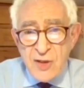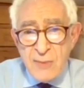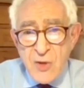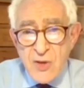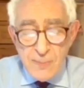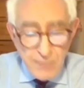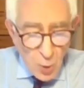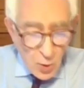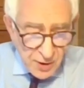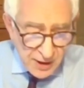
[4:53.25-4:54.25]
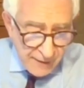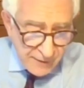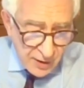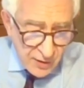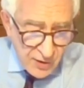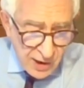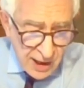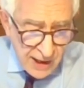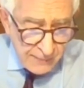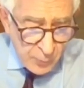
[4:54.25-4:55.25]
and the most important evidence,
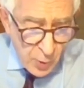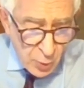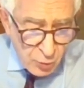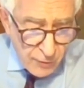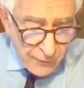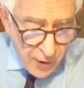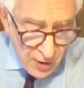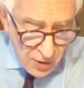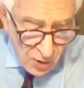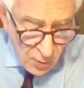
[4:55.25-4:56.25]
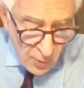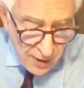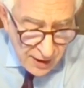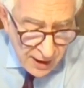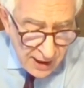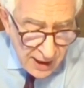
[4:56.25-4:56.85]
which was referred to with,